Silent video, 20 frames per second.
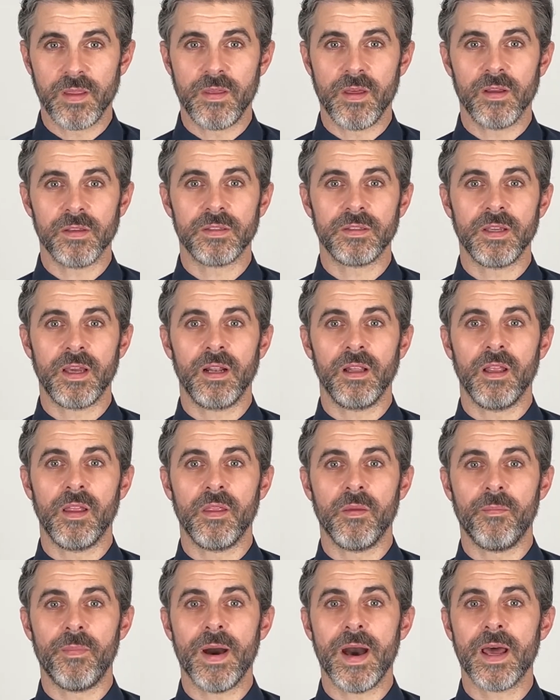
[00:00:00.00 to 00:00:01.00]
they'll settle on the
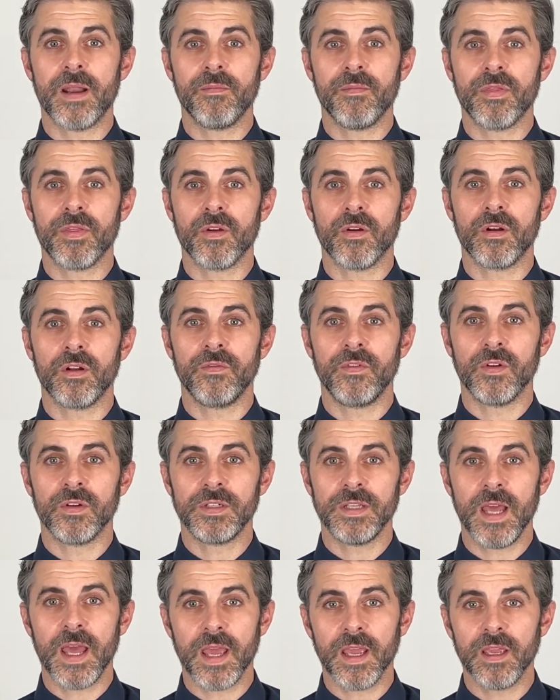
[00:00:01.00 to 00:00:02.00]
bottom third of your
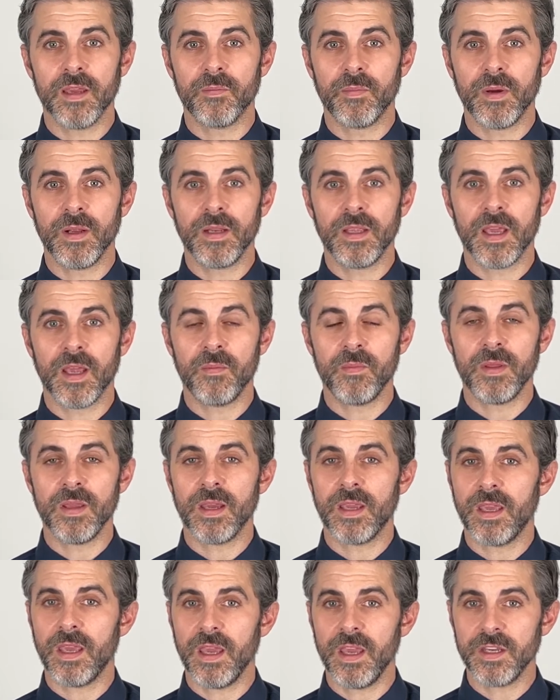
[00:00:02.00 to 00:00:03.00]
tank, but can be
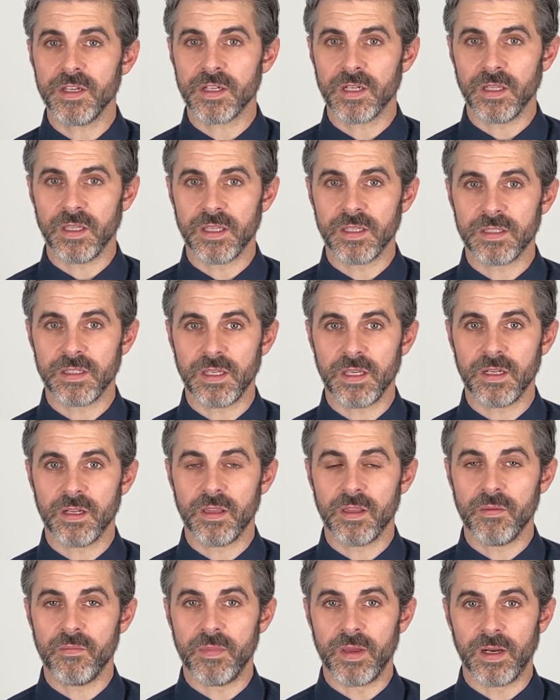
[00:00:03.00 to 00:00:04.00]
occasionally seen
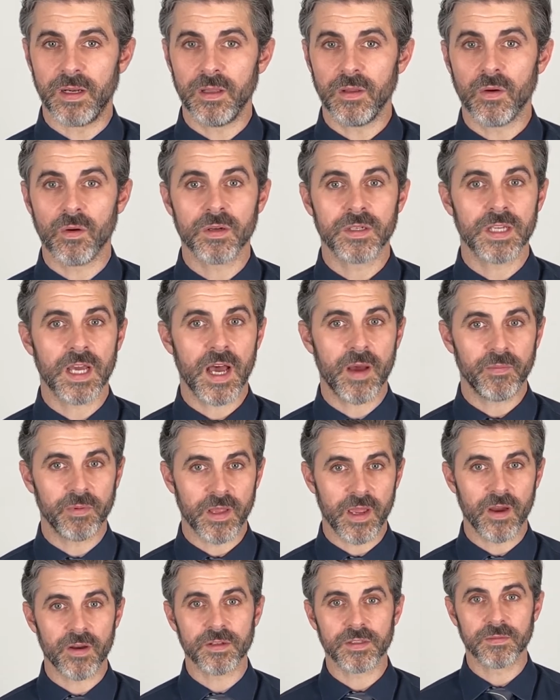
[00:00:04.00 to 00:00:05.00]
on the middle or top
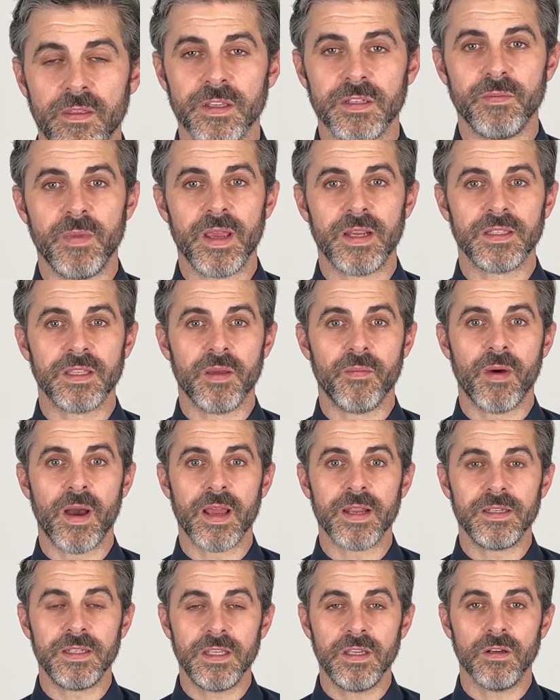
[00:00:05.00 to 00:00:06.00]
layers. This makes them
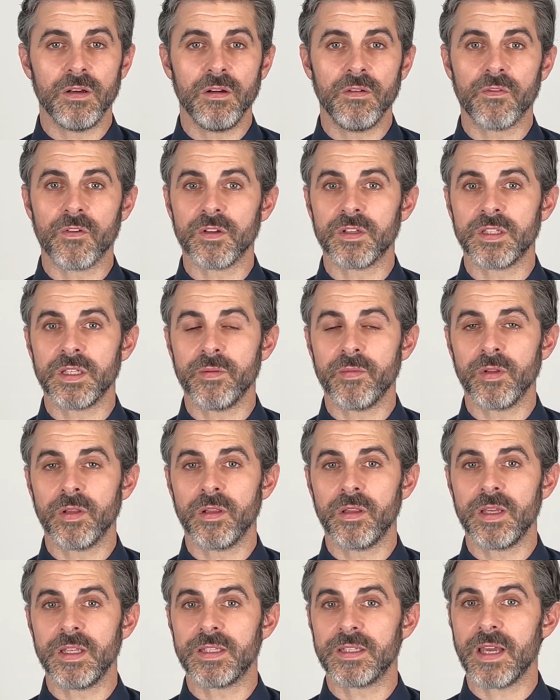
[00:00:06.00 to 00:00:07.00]
ideal for
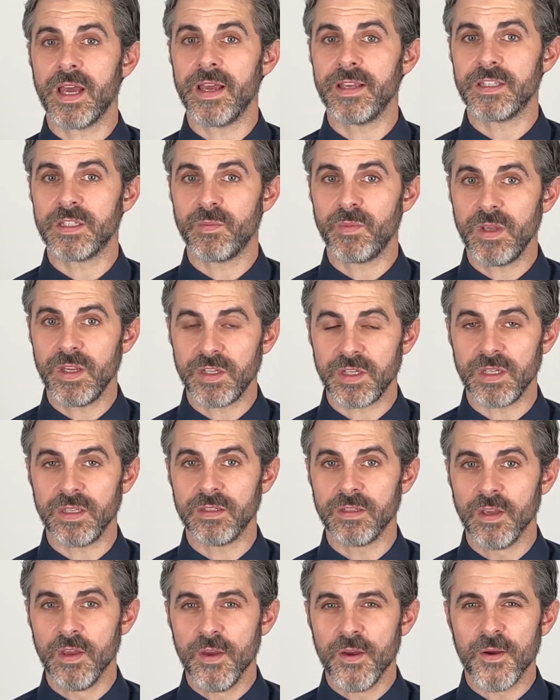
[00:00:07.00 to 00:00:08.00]
similarly sized
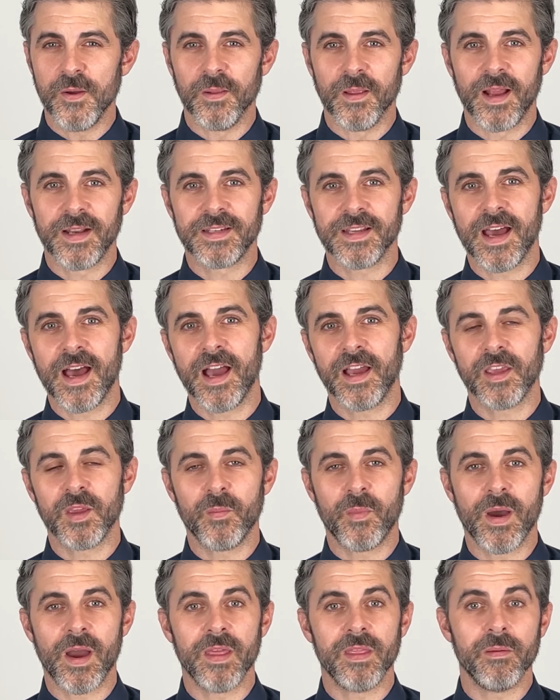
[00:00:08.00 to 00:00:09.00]
species who like to
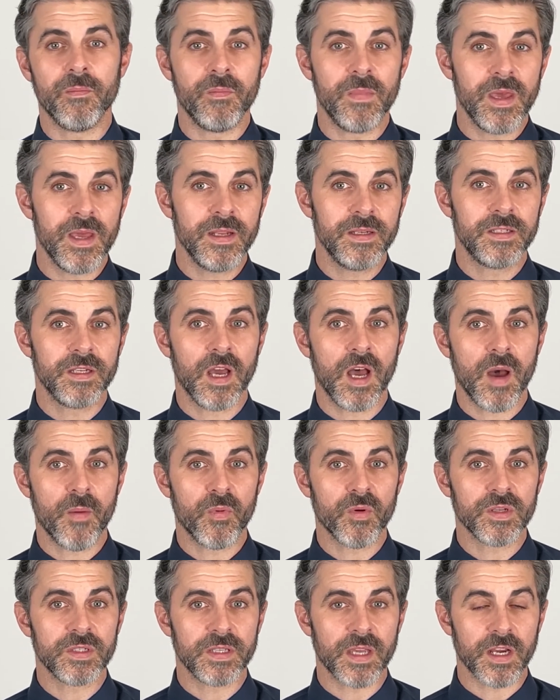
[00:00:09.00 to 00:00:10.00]
occupy the mid to
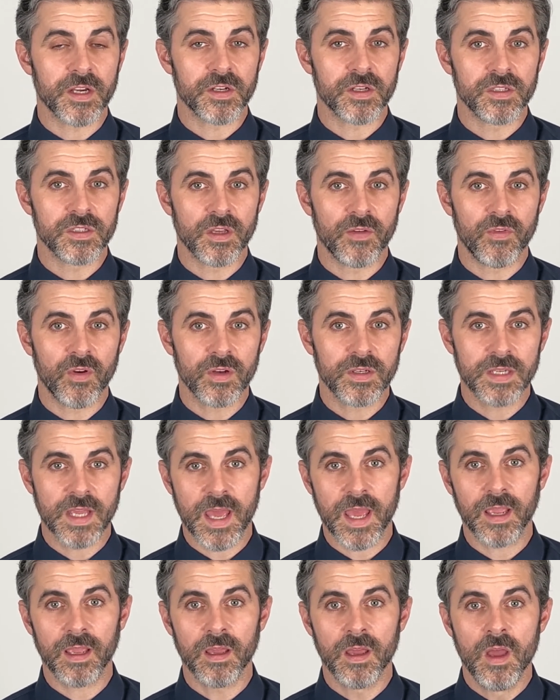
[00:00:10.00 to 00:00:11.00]
upper sections of your
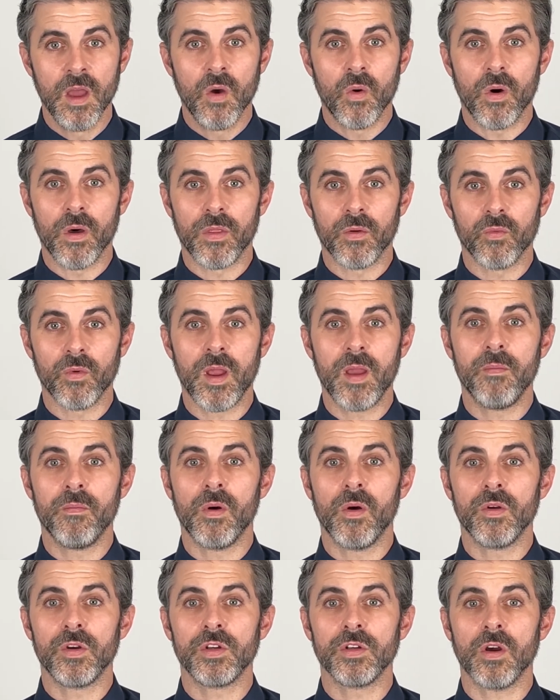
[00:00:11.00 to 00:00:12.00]
tank, while the
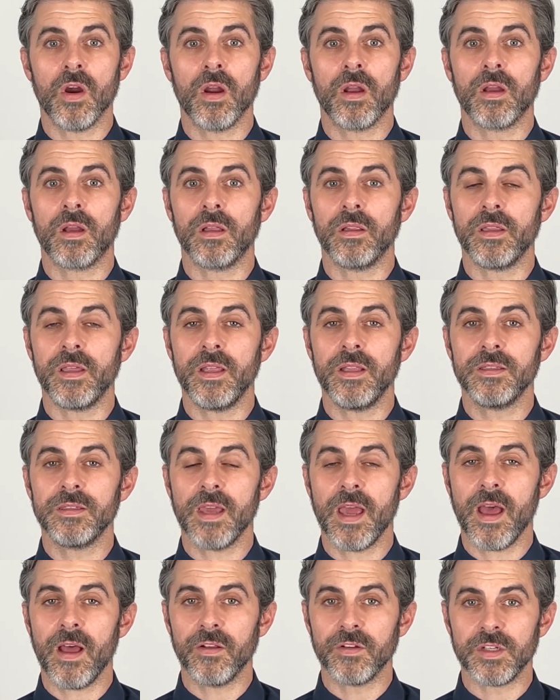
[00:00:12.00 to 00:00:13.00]
rainbow shark cleans
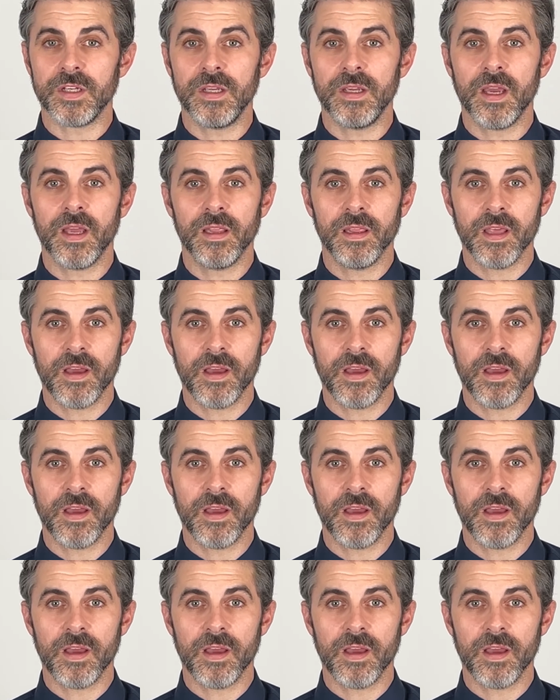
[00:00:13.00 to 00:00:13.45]
algae and